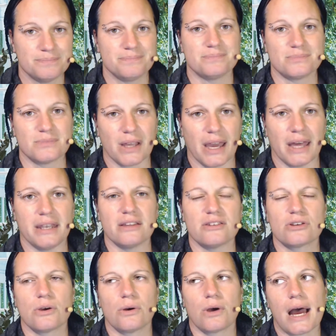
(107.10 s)
And it's
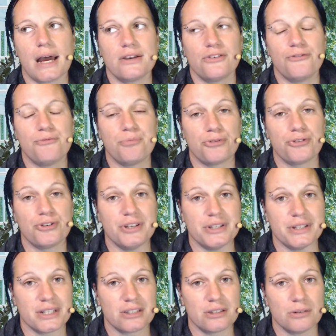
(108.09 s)
kind of
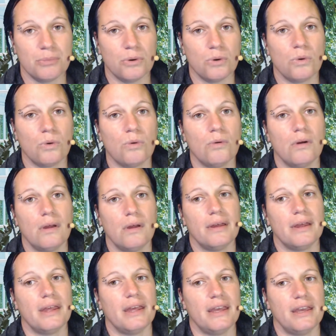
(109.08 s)
predictable,
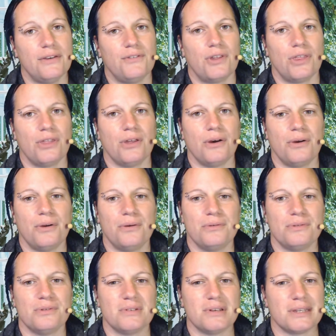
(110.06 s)
even though
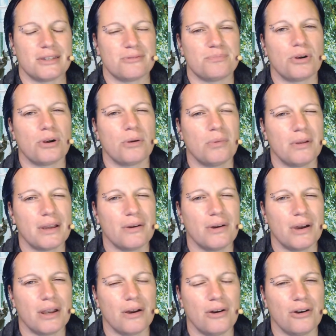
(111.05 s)
it's probably
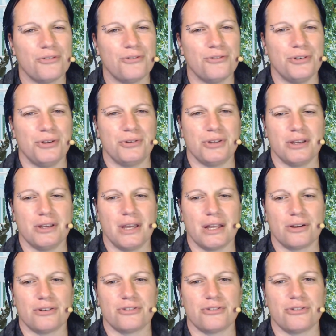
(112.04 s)
quite hard for you to get
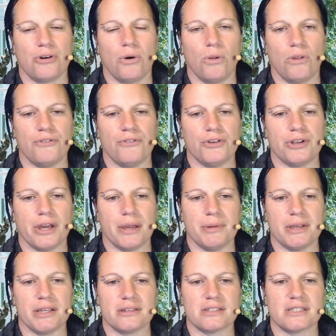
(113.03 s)
control of your
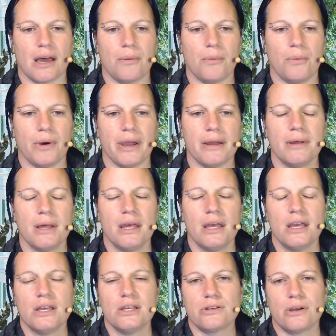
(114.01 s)
diabetes that way.
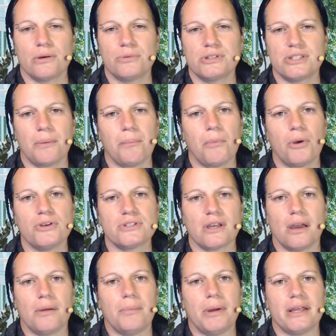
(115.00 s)
So I would say most
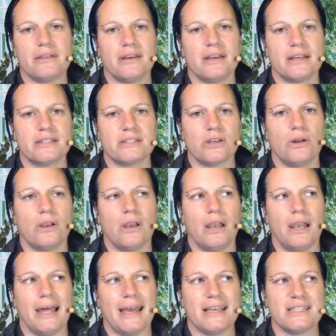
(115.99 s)
diabetics,
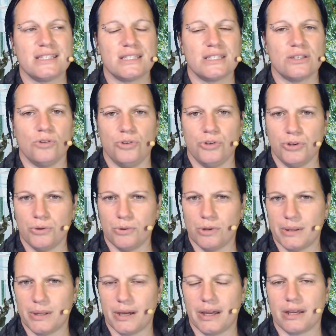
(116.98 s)
unless newly
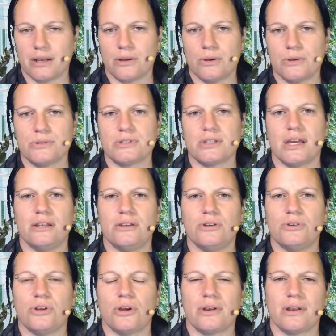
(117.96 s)
diagnosed and you
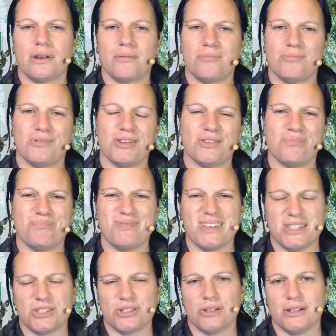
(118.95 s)
don't, the
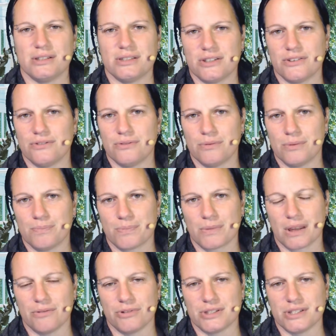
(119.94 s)
insulin
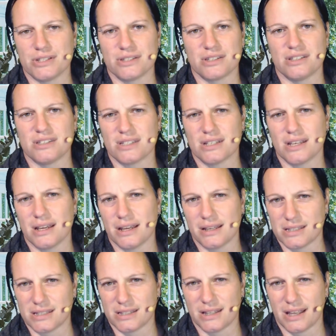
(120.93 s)
resistance
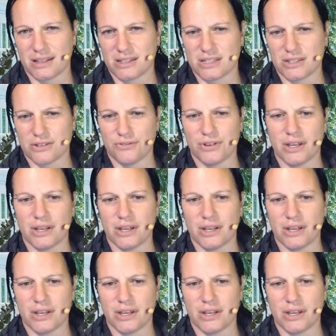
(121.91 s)
isn't that severe